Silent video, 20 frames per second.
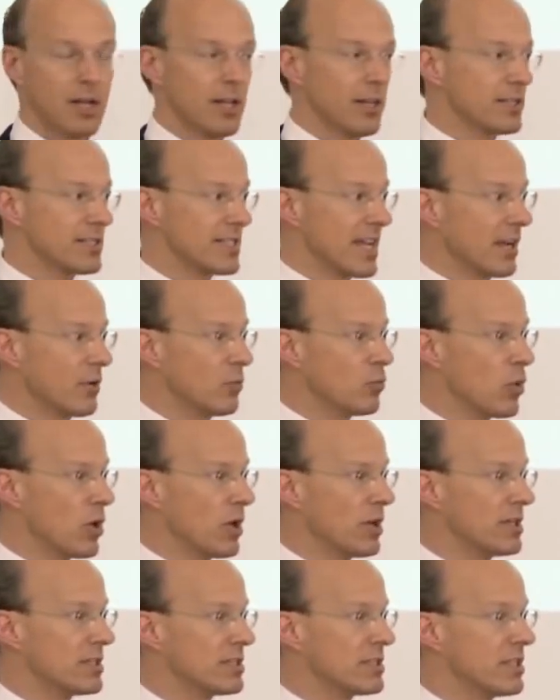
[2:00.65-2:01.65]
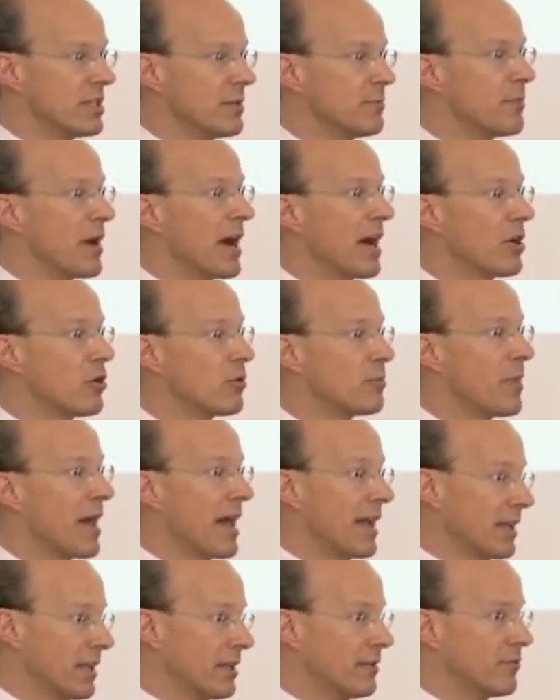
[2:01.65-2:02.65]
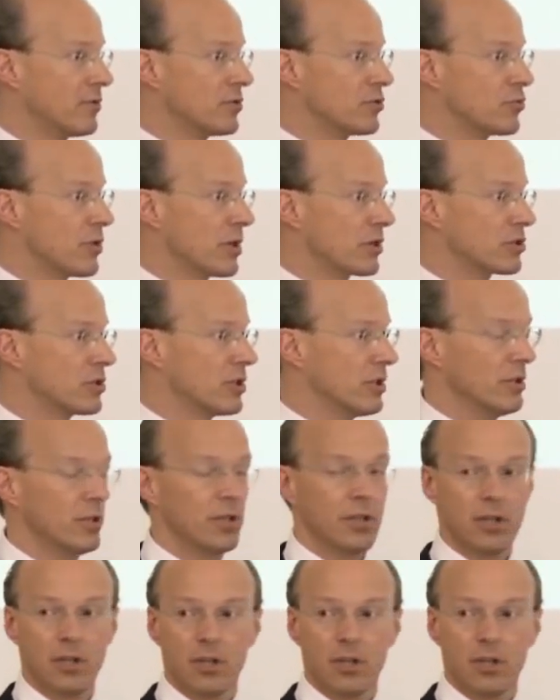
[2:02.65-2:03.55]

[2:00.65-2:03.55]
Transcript: The second one is the biobank infrastructure.